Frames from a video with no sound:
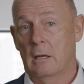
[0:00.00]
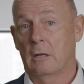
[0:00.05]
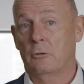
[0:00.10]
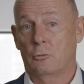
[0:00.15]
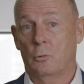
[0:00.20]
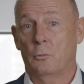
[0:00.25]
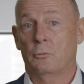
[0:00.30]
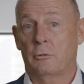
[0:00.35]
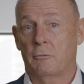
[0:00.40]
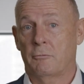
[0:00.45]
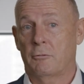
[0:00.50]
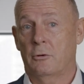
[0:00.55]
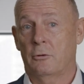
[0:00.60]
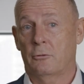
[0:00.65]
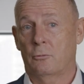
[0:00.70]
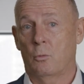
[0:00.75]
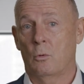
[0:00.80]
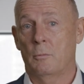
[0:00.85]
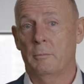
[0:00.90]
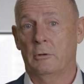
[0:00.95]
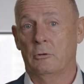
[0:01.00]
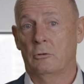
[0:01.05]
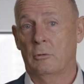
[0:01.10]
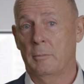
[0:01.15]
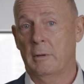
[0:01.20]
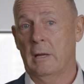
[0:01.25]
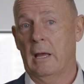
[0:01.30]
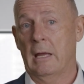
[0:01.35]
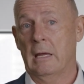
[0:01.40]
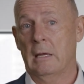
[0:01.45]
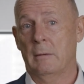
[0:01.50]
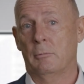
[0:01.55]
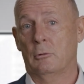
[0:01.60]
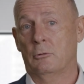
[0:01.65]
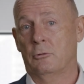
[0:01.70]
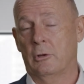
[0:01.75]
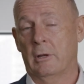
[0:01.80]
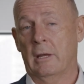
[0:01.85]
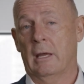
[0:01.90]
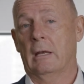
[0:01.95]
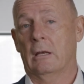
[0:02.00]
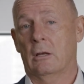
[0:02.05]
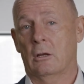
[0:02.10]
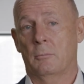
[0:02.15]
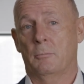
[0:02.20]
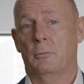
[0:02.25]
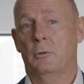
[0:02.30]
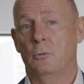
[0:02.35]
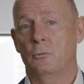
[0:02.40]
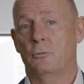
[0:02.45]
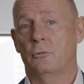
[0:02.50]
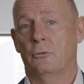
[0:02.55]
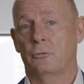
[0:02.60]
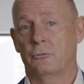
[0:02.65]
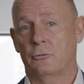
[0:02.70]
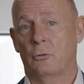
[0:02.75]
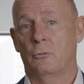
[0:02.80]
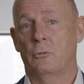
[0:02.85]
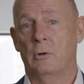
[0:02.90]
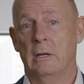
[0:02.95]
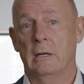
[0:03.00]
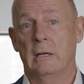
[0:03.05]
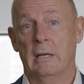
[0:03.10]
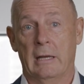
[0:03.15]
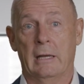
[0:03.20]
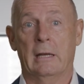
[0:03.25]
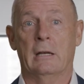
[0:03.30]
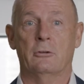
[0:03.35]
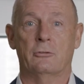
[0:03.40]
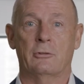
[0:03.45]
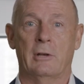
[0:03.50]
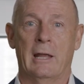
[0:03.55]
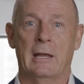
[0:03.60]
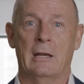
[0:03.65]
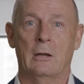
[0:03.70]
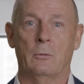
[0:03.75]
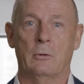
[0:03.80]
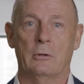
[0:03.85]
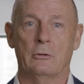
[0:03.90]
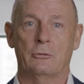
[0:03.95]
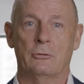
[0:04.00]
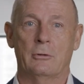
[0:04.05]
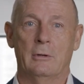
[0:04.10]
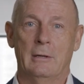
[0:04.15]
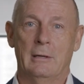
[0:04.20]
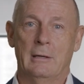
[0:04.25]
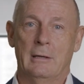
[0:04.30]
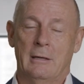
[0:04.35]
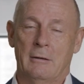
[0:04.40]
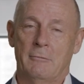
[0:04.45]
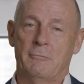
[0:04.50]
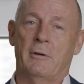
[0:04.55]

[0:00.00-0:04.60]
And she was the first woman to be able to get computers to read English language. In